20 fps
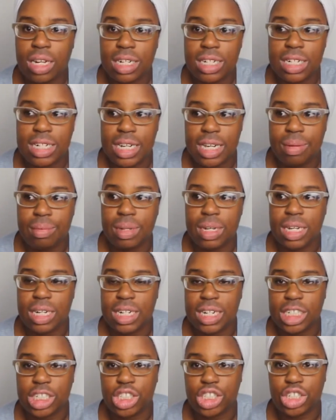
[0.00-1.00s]
deep
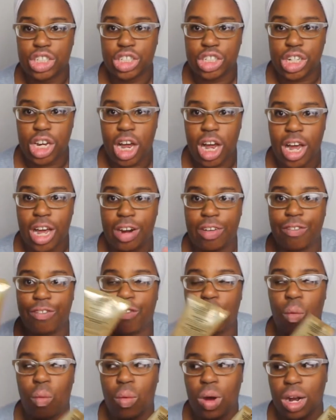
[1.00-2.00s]
conditioners on
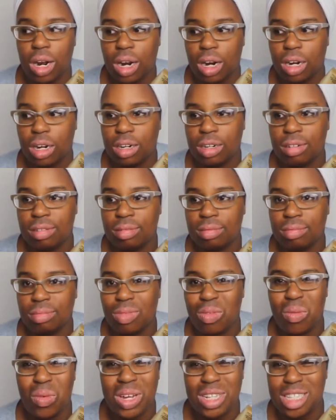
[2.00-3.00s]
for
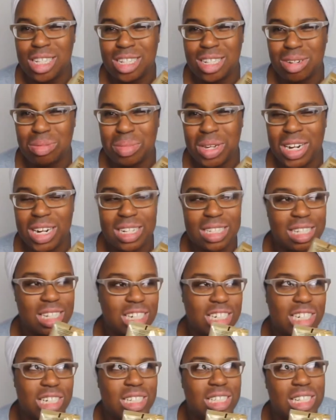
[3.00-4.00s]
1 to 2 minutes.
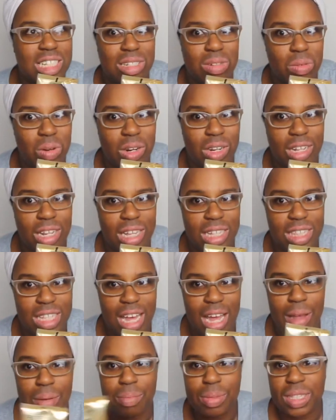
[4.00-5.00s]
It just doesn't work like
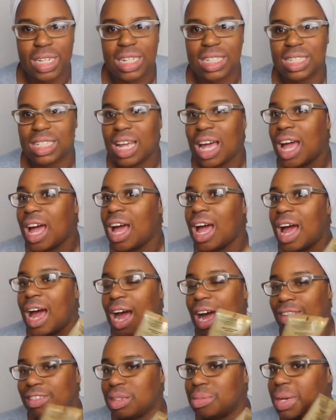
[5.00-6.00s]
that. And plus
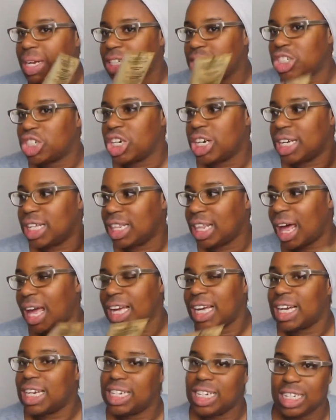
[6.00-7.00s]
I have to make sure it
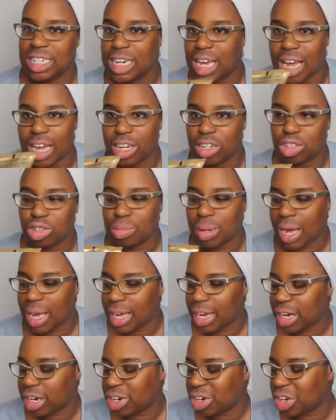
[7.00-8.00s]
like detangles my
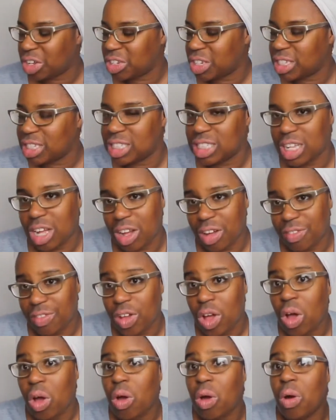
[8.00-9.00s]
hair and all that stuff,
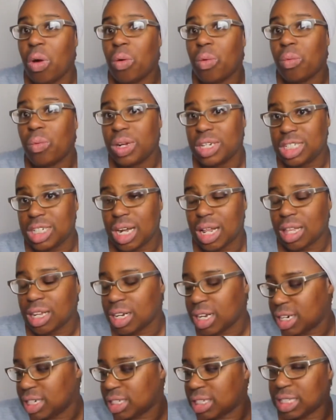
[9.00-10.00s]
which y'all are
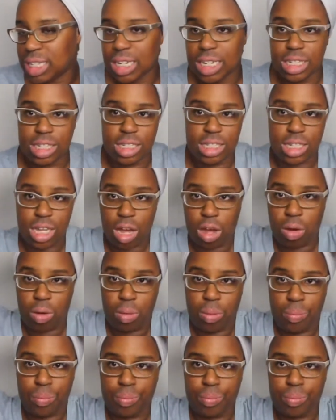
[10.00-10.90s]
gonna see. So